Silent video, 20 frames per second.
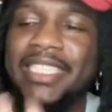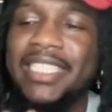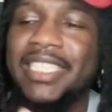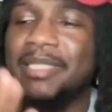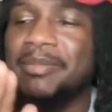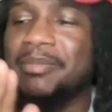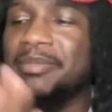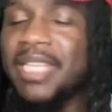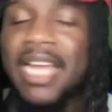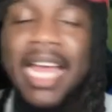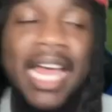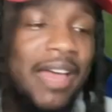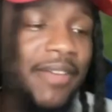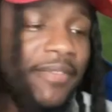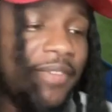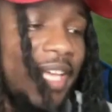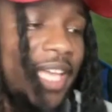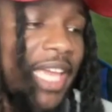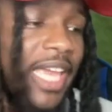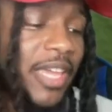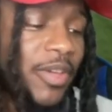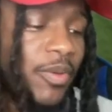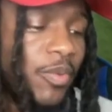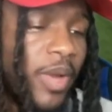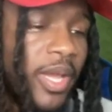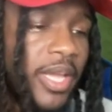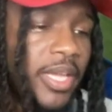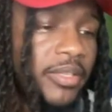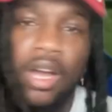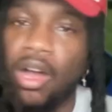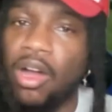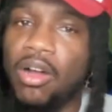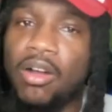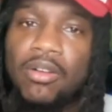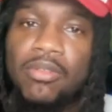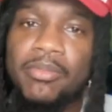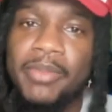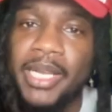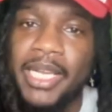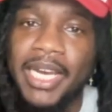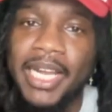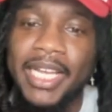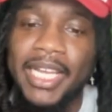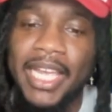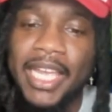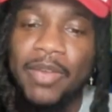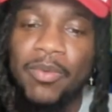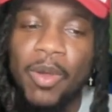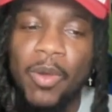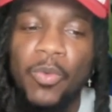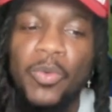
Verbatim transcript: deep dive. I can't wait. Oh, man, I can't wait.